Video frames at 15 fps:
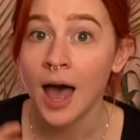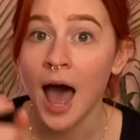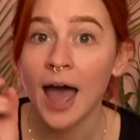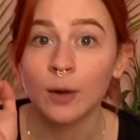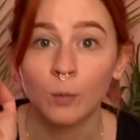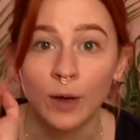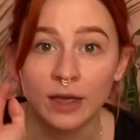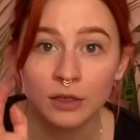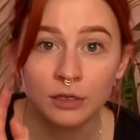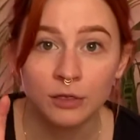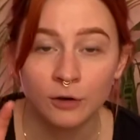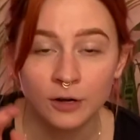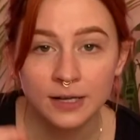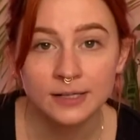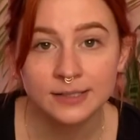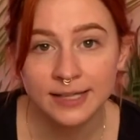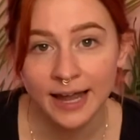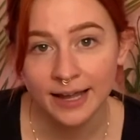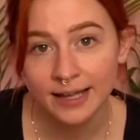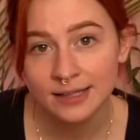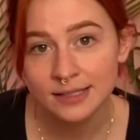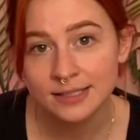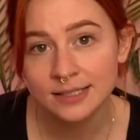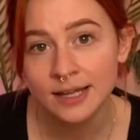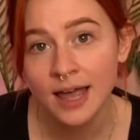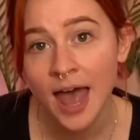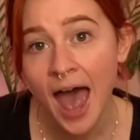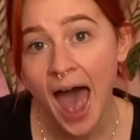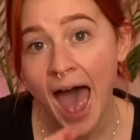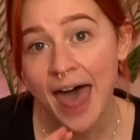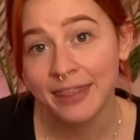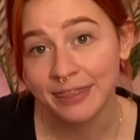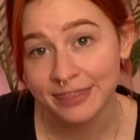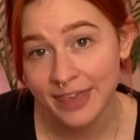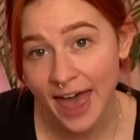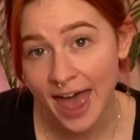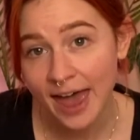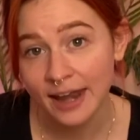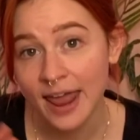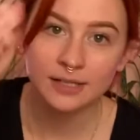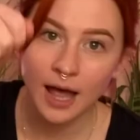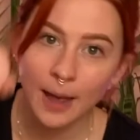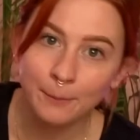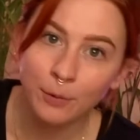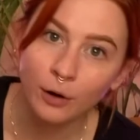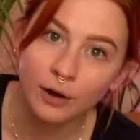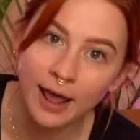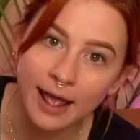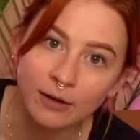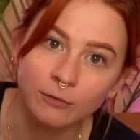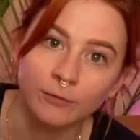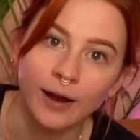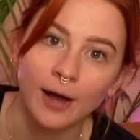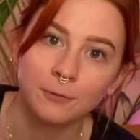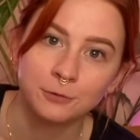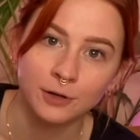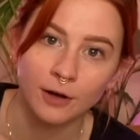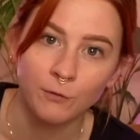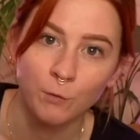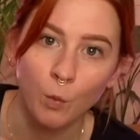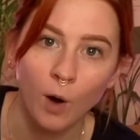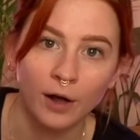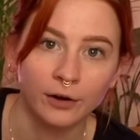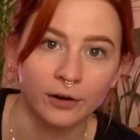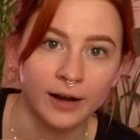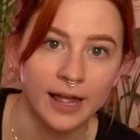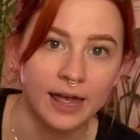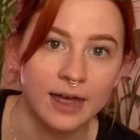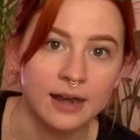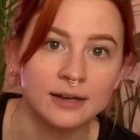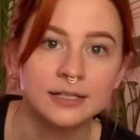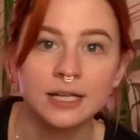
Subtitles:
I wait 30 seconds, and then I put a round of water in.